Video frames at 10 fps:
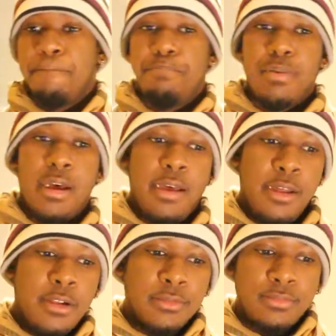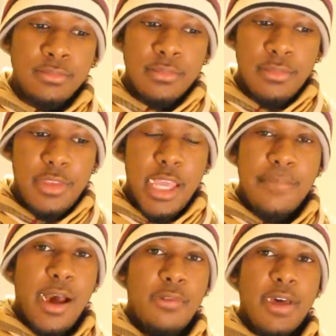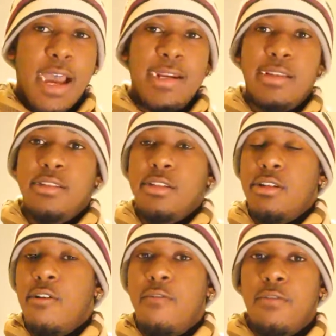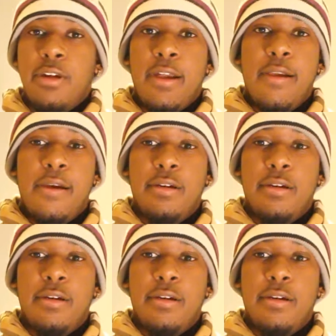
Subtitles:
But the amount that I needed to know for it,